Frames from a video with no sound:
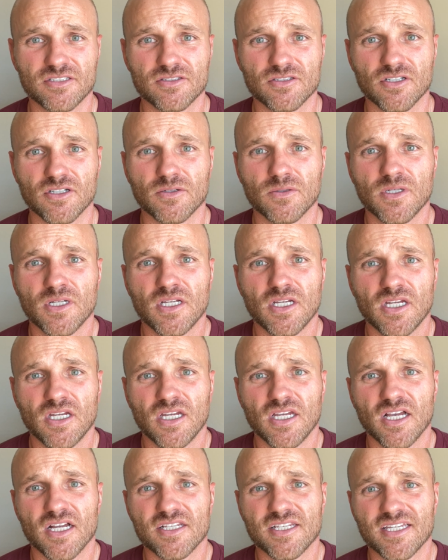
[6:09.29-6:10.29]
So
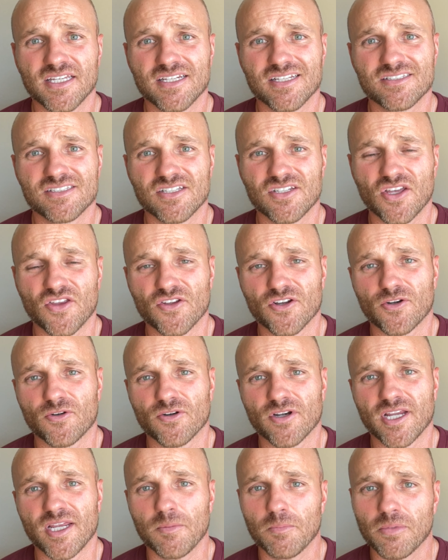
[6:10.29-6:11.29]
again, it's another
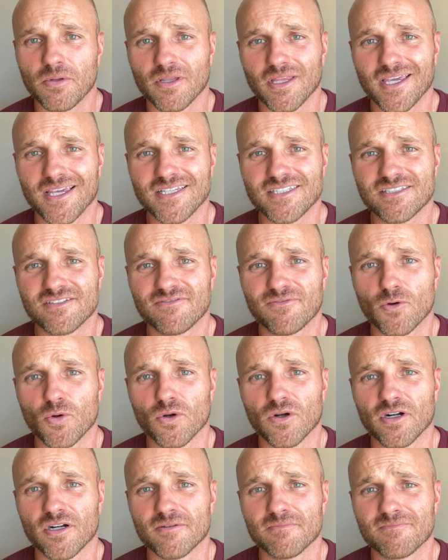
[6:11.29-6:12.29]
great place
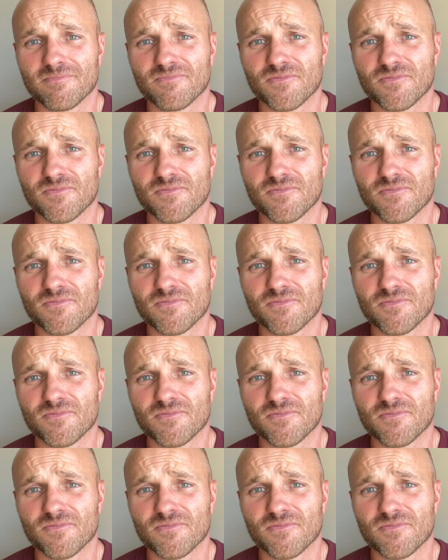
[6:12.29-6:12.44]
for